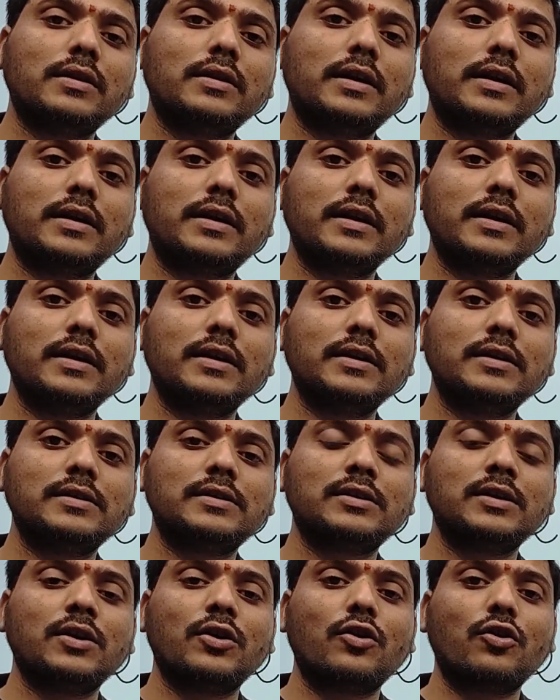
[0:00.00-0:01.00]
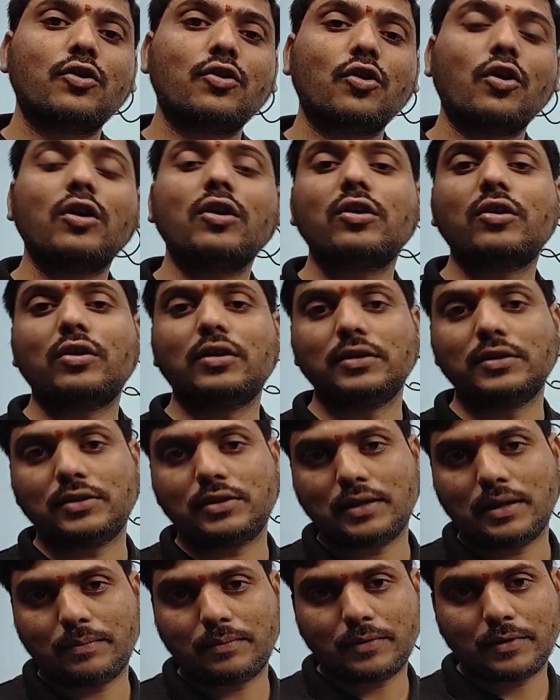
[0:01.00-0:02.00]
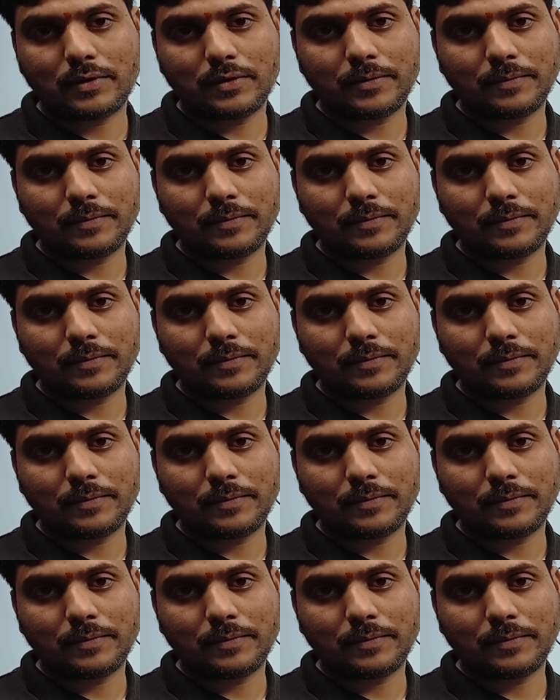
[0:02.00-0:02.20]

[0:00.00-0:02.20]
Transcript: that is wrong concept.